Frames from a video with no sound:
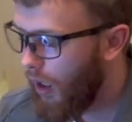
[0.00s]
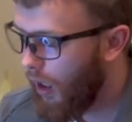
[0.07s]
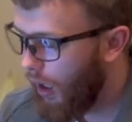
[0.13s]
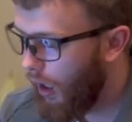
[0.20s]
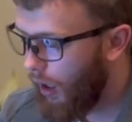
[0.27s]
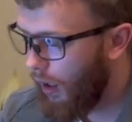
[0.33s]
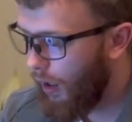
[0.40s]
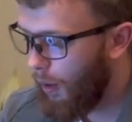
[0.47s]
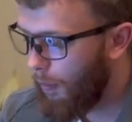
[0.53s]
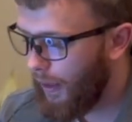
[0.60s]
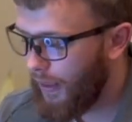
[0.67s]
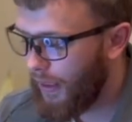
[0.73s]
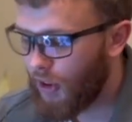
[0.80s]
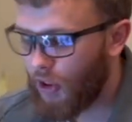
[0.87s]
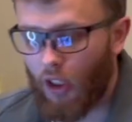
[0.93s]
And
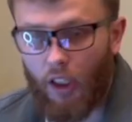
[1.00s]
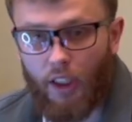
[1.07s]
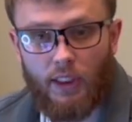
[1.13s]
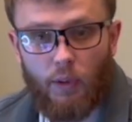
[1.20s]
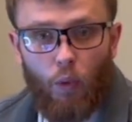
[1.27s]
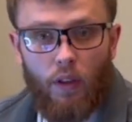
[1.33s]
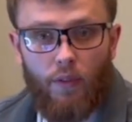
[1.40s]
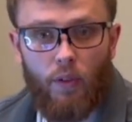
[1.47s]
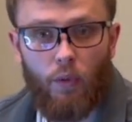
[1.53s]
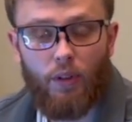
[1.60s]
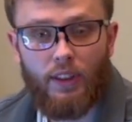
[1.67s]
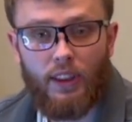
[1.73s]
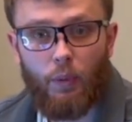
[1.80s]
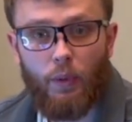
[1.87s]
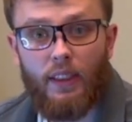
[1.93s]
this truck is one of the ones
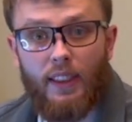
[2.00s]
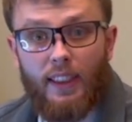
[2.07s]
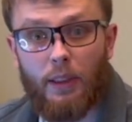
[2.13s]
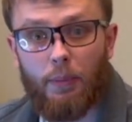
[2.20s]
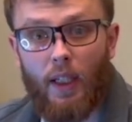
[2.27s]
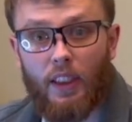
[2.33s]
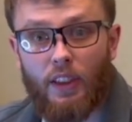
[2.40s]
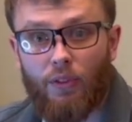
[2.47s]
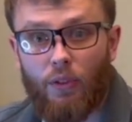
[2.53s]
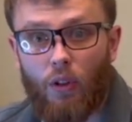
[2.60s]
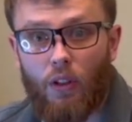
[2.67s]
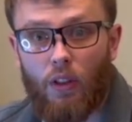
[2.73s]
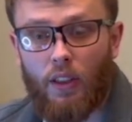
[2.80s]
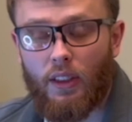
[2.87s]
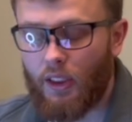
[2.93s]
that we dispatch
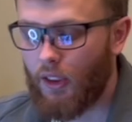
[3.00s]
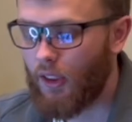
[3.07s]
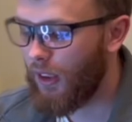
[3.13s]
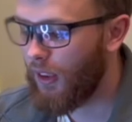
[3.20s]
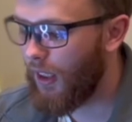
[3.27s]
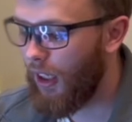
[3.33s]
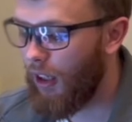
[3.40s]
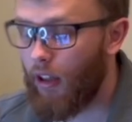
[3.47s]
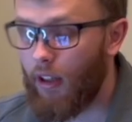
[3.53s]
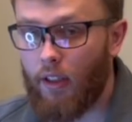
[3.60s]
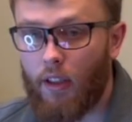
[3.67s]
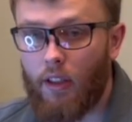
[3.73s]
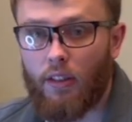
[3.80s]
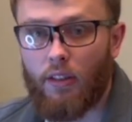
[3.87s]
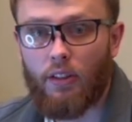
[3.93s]
for. It's a good
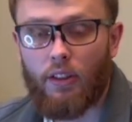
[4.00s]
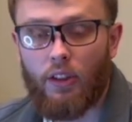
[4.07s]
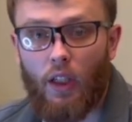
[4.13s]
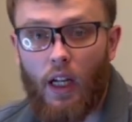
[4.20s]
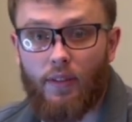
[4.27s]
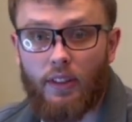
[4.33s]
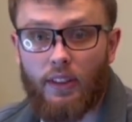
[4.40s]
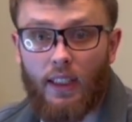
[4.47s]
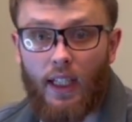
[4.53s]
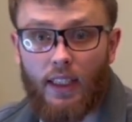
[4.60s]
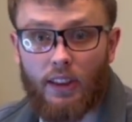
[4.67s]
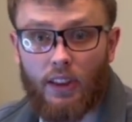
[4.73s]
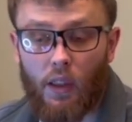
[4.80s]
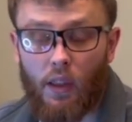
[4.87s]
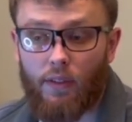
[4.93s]
carrier, drives his
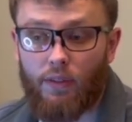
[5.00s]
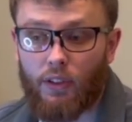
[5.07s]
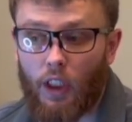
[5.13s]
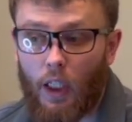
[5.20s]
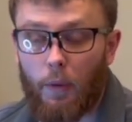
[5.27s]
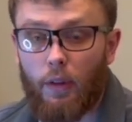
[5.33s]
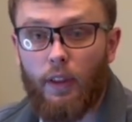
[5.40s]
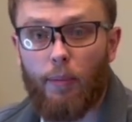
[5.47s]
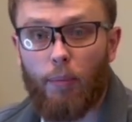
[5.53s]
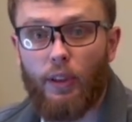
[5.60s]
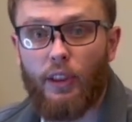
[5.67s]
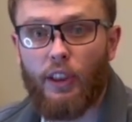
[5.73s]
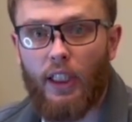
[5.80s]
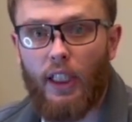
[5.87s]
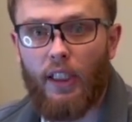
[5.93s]
ass off, so I really
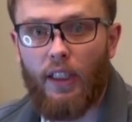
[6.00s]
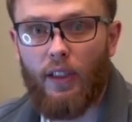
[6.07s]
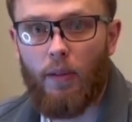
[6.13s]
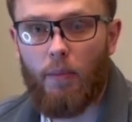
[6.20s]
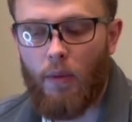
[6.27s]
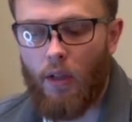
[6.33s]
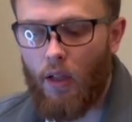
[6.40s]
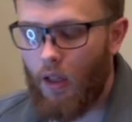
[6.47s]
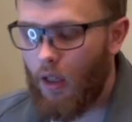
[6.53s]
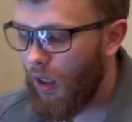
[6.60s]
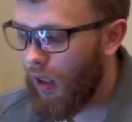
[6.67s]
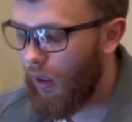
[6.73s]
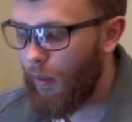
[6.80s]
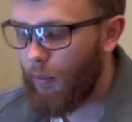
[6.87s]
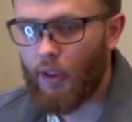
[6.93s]
appreciate him.
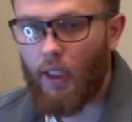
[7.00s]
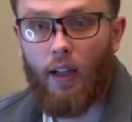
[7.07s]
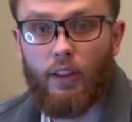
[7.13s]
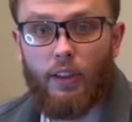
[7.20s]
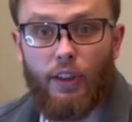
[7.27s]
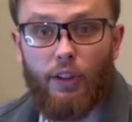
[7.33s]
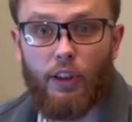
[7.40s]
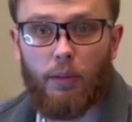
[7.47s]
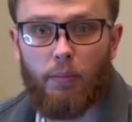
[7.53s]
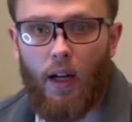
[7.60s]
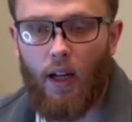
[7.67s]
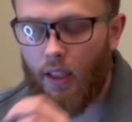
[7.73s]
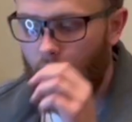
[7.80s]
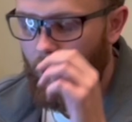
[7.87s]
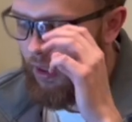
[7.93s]
Shout out to you,
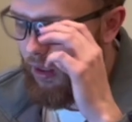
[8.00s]
Somali.